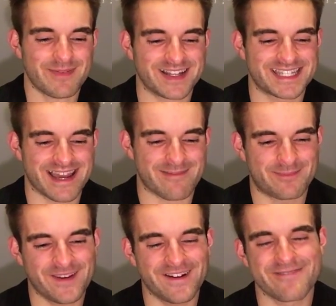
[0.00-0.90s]

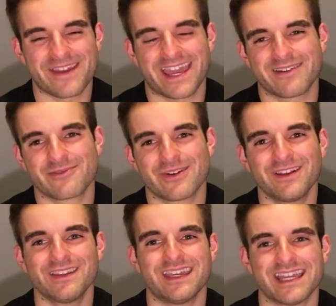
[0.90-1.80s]
But Pure Havane,
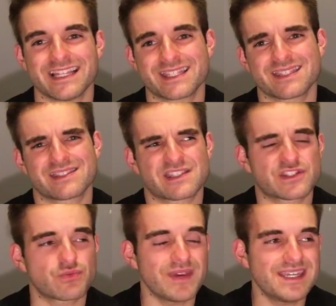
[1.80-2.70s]
really, it's
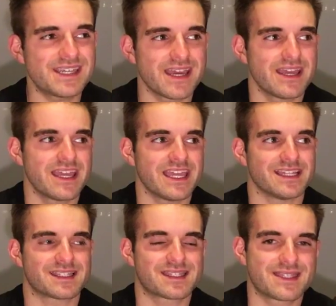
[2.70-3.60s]
sweet,
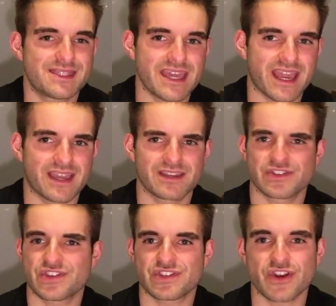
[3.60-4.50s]
it's thick,
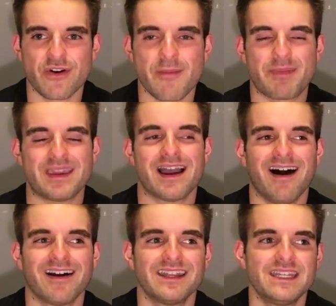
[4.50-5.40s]
syrupy,
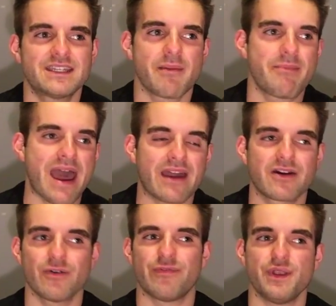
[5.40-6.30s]
honey,
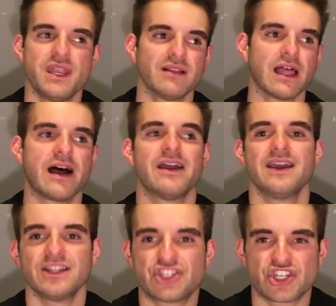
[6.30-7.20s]
tobacco, vanilla,
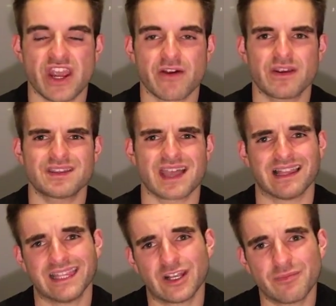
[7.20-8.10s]
cherries,
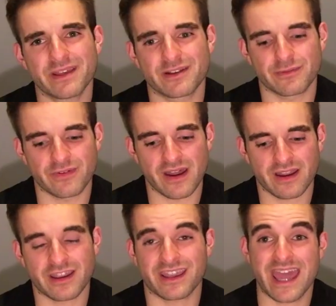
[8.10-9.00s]
a little bit of
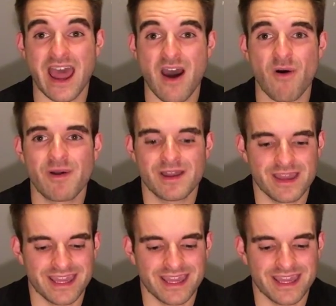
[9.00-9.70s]
cacao.